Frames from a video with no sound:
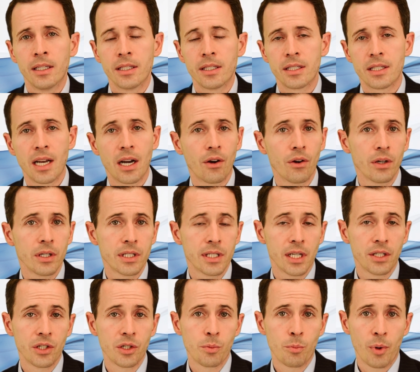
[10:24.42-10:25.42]
Steroids
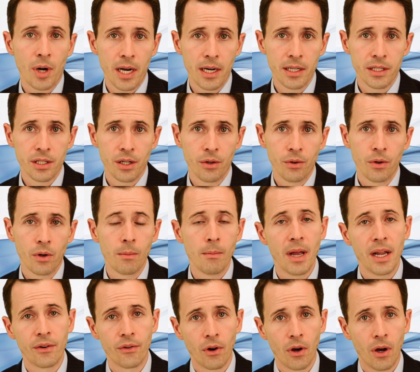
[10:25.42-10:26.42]
such as prednisone or
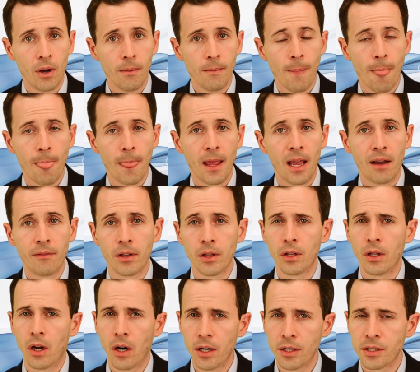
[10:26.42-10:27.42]
medrol have a
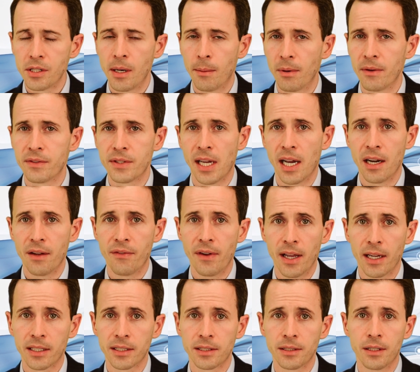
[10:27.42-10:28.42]
large number of side
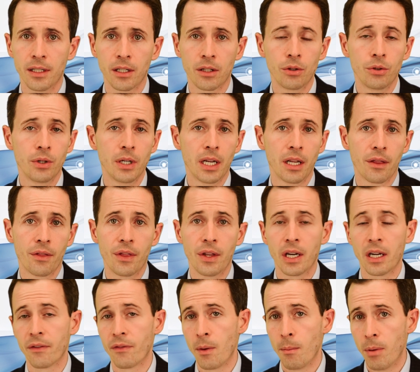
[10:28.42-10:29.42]
effects, including
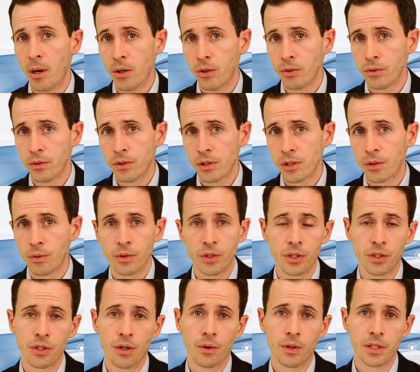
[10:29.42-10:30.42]
thinning of the bones, which
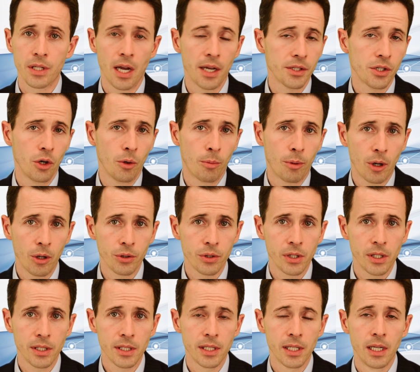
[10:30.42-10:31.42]
is known as
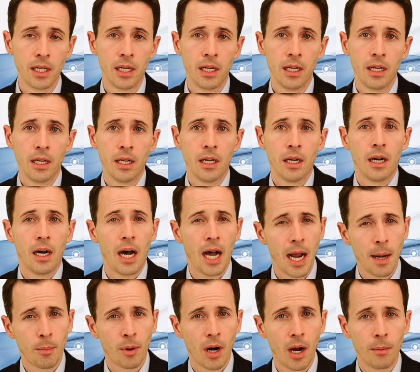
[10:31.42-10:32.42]
osteoporosis,
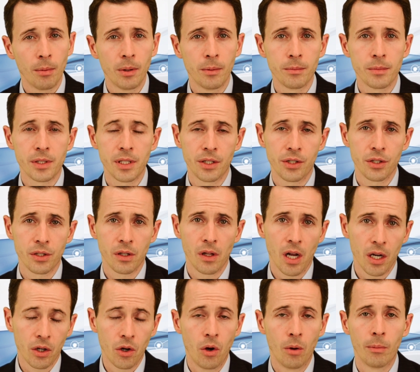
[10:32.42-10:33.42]
eye problems such as
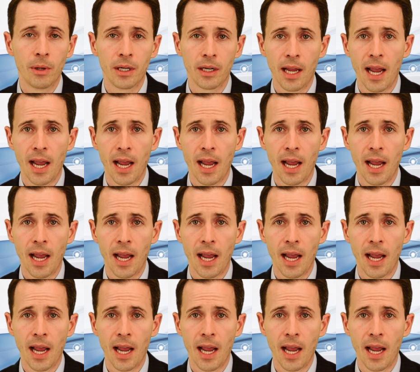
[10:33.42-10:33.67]
glaucoma and